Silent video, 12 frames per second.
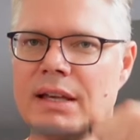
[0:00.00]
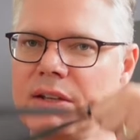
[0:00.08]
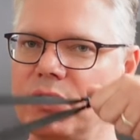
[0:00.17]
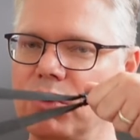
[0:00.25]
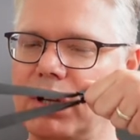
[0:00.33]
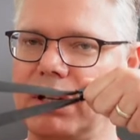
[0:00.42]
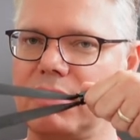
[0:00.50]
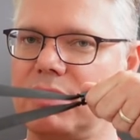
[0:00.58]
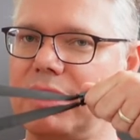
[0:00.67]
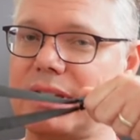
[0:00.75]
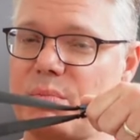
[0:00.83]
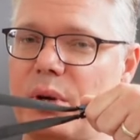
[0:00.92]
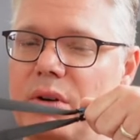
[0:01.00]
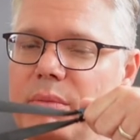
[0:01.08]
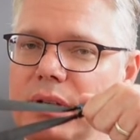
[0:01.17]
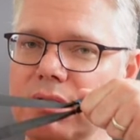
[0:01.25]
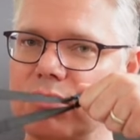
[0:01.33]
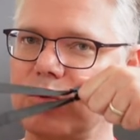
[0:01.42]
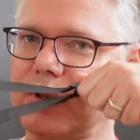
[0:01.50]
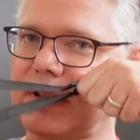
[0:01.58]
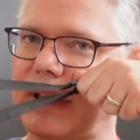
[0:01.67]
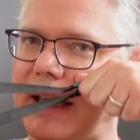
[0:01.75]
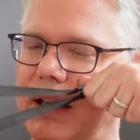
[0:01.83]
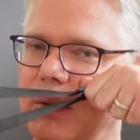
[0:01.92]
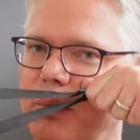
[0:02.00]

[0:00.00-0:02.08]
You can experiment with anchor